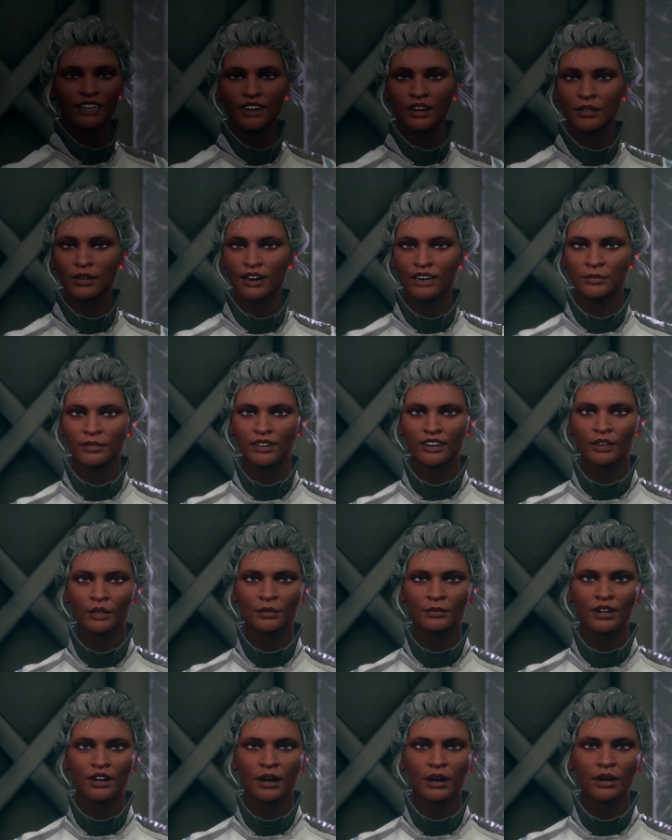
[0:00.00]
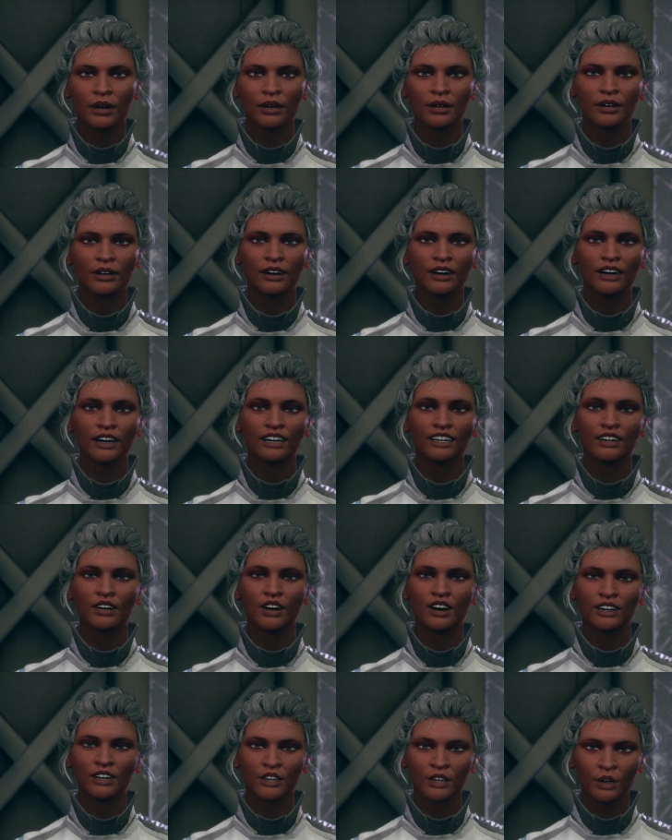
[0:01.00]
I a gambling woman, I'd
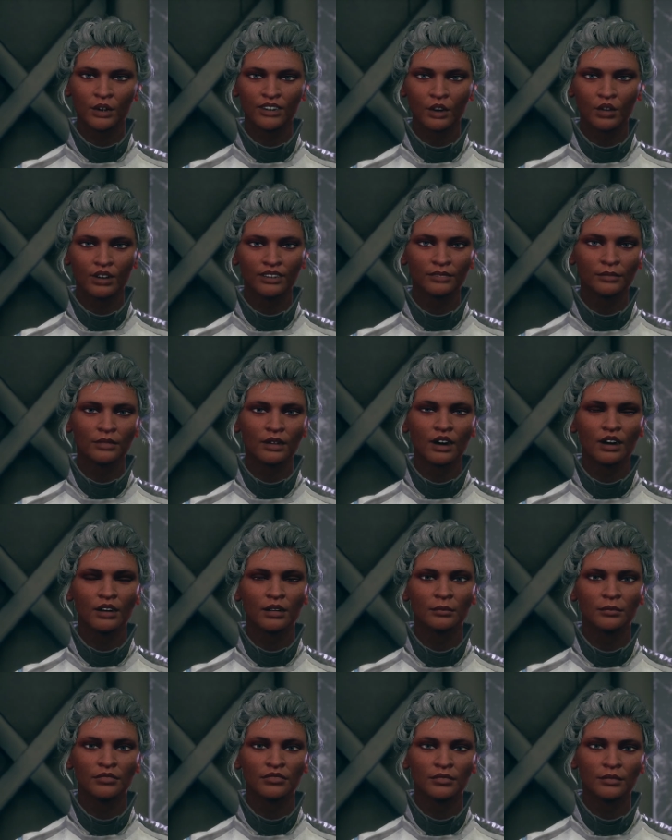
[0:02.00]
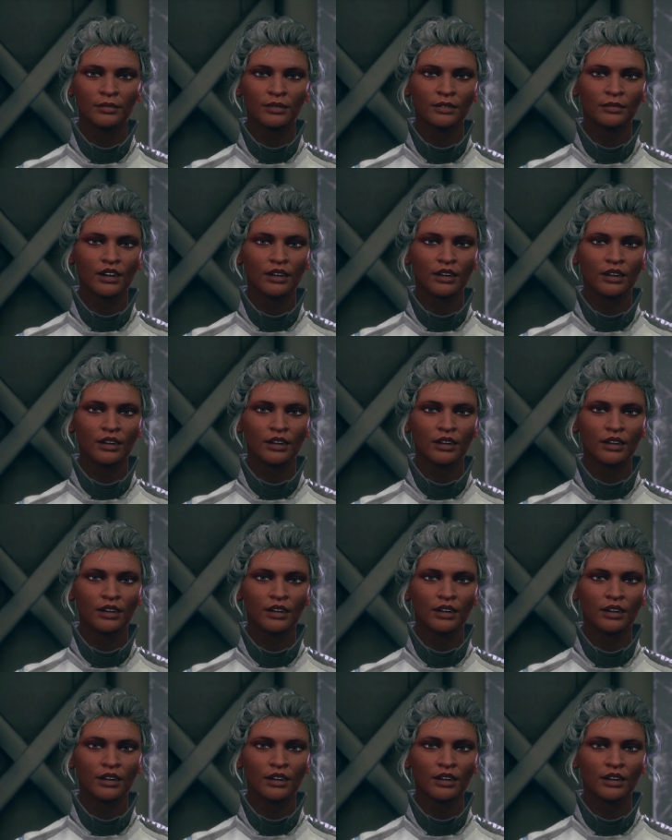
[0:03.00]
wager you're responsible for my